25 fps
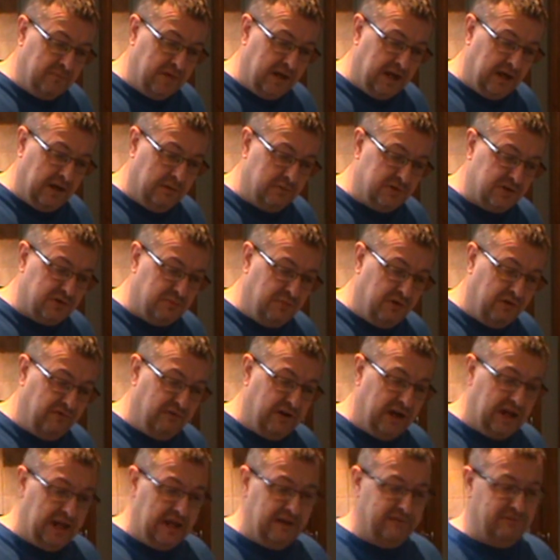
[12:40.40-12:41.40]
helps me
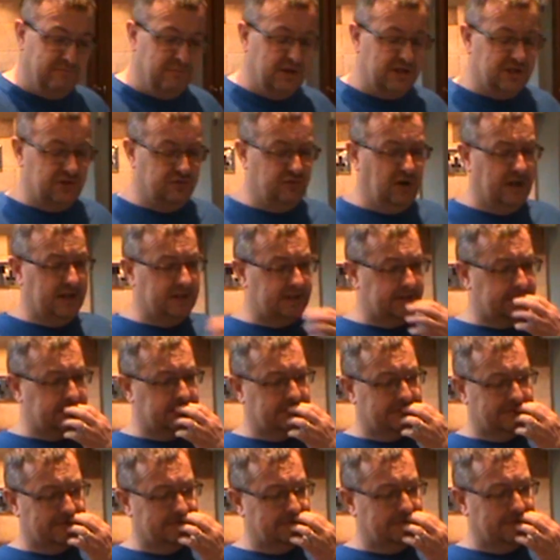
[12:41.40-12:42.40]
relieve my
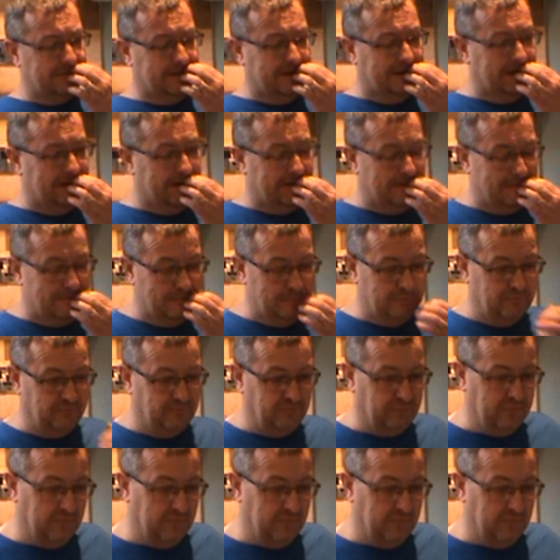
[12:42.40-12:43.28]
stress, and